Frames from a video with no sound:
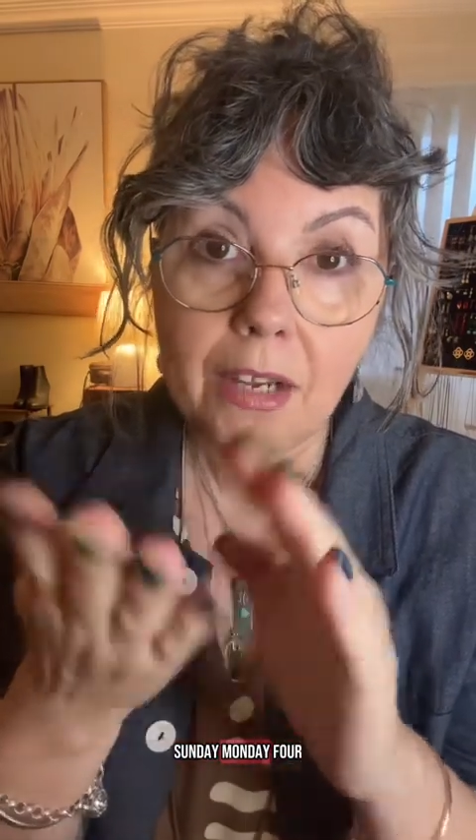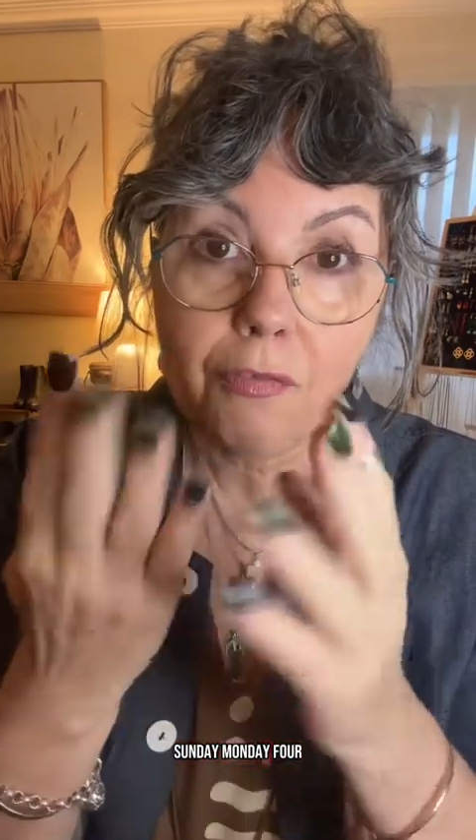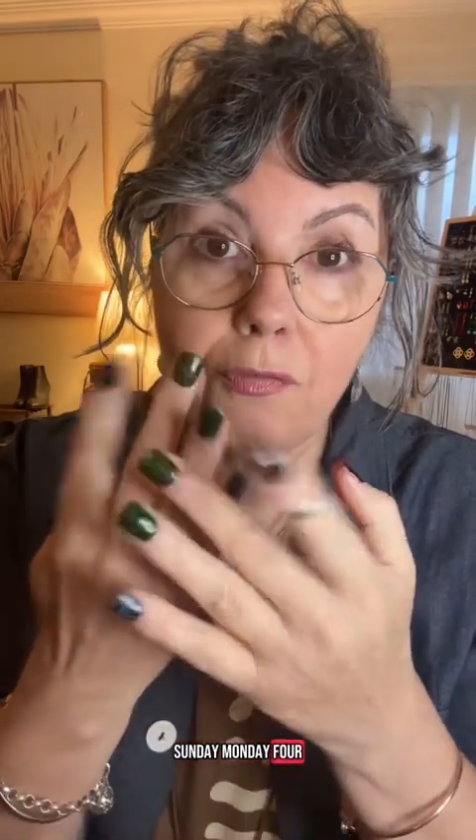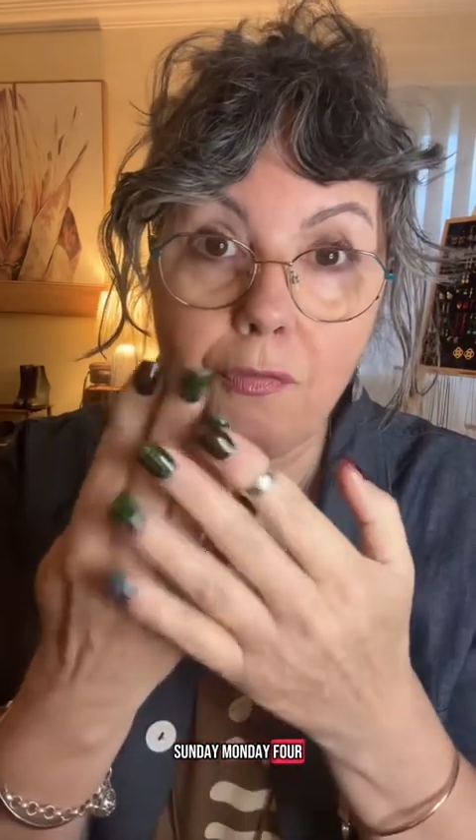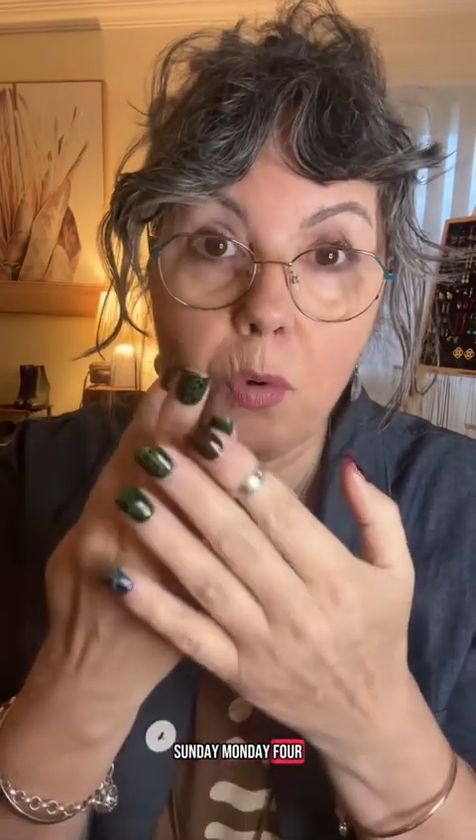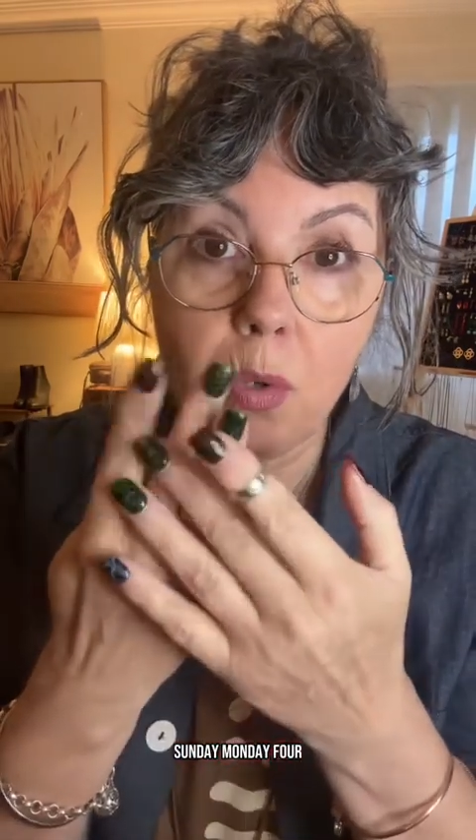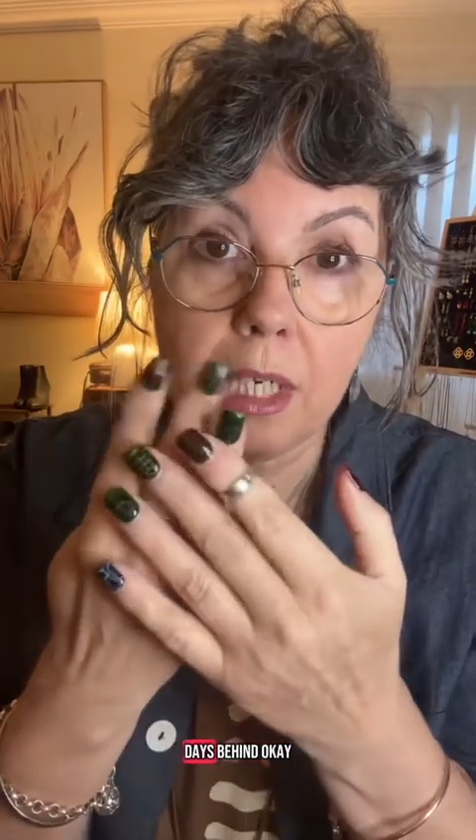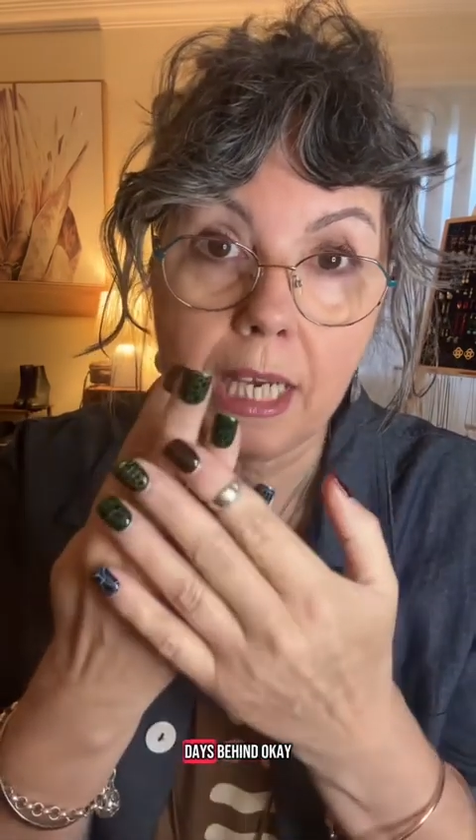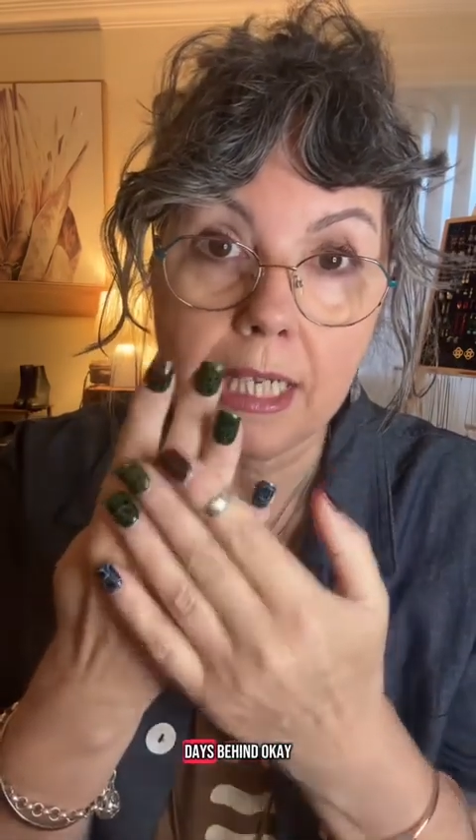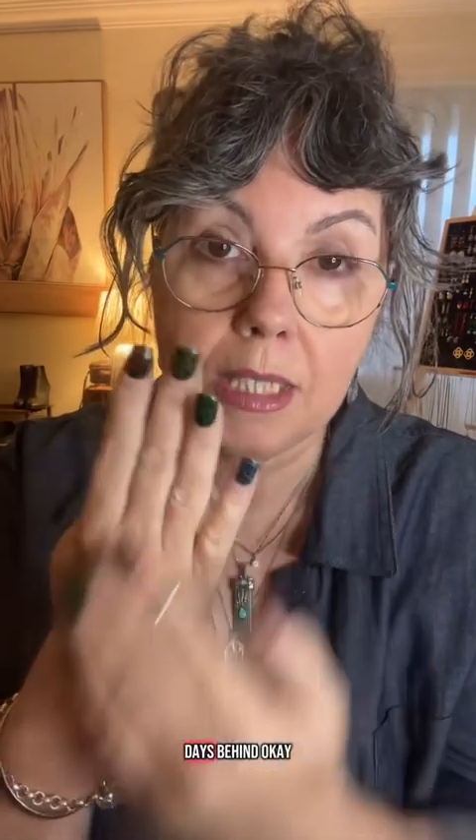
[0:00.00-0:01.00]
4
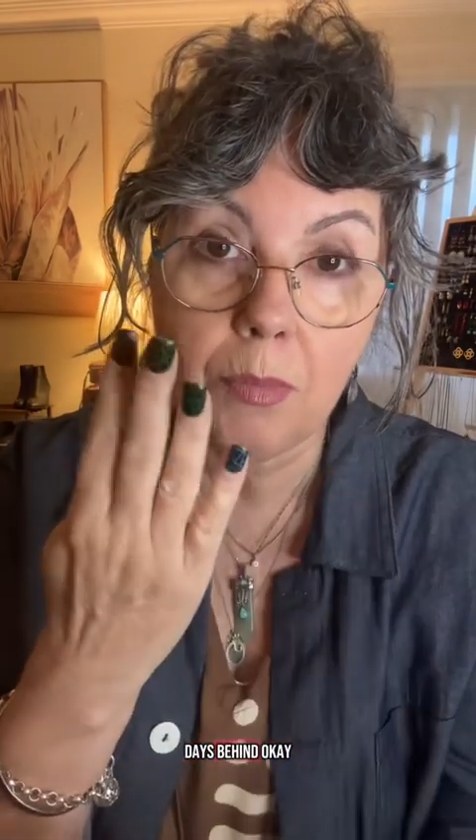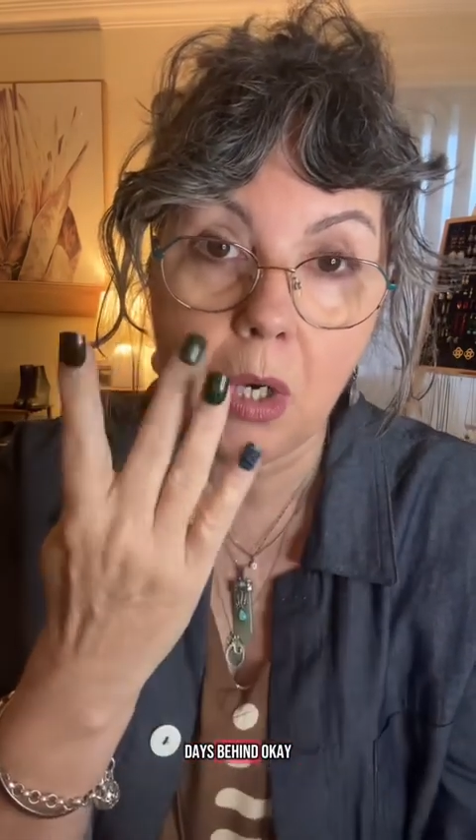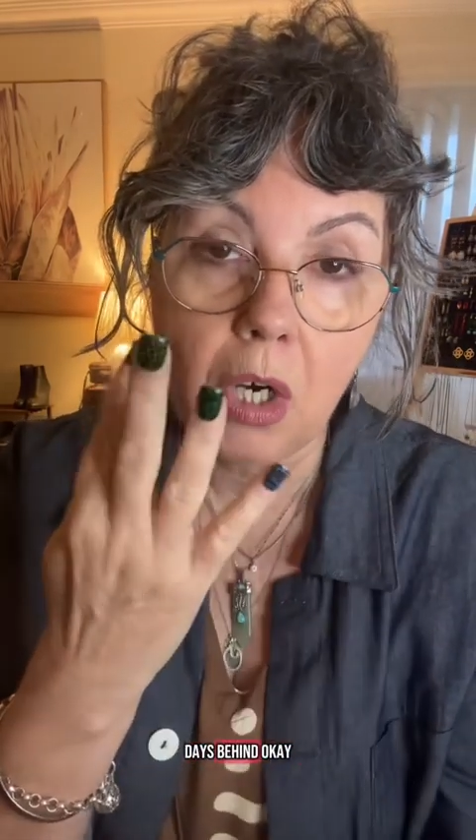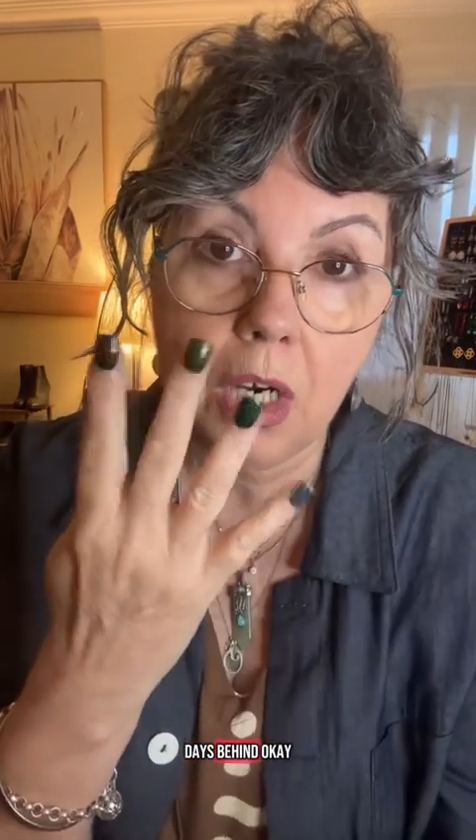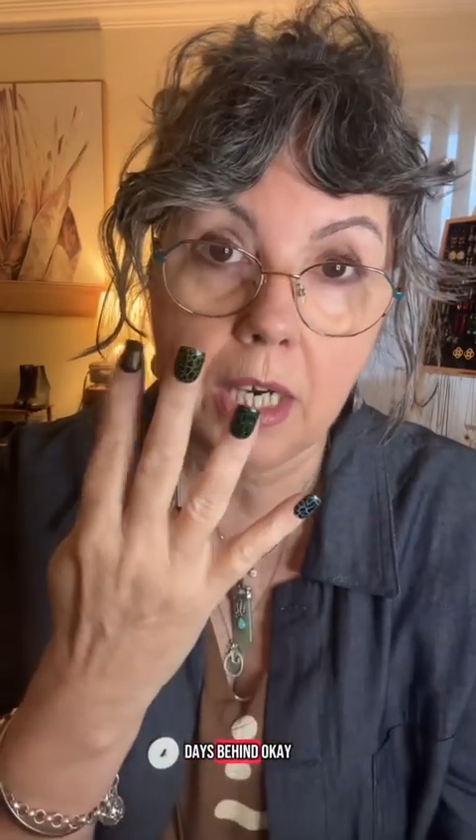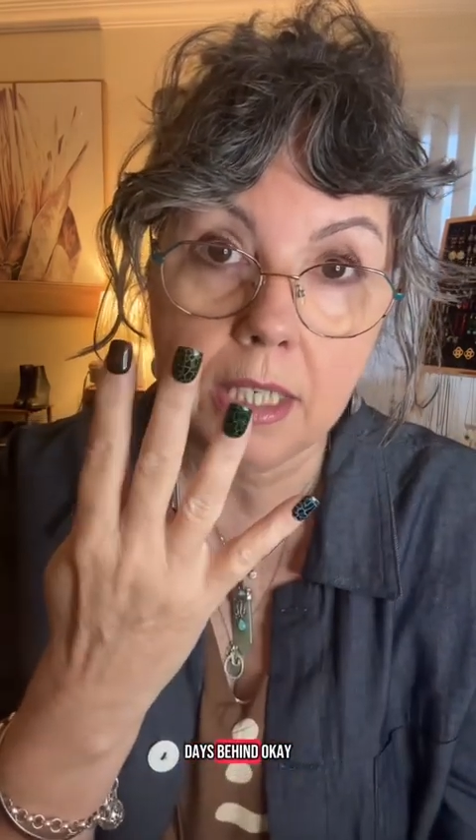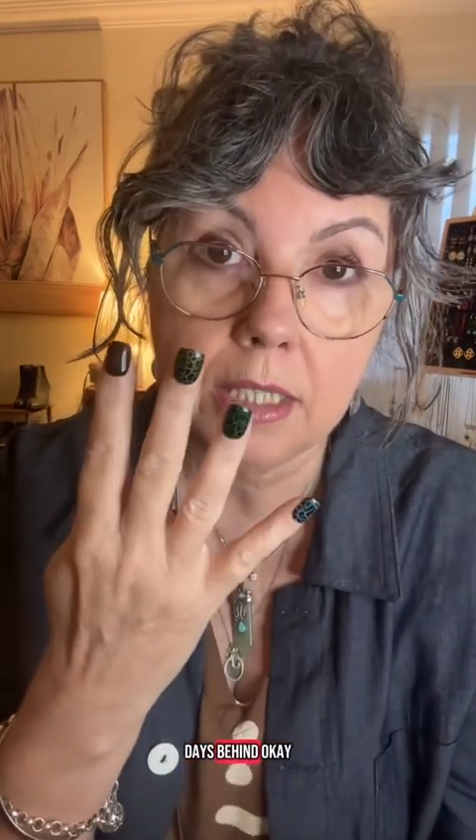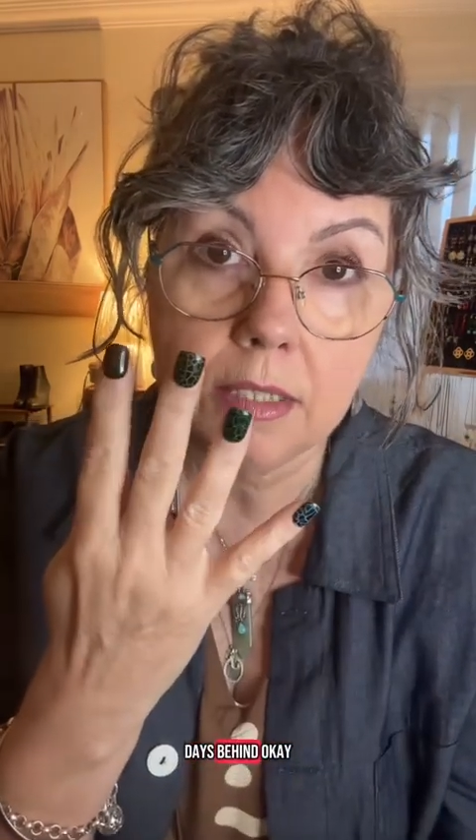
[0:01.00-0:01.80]
days behind.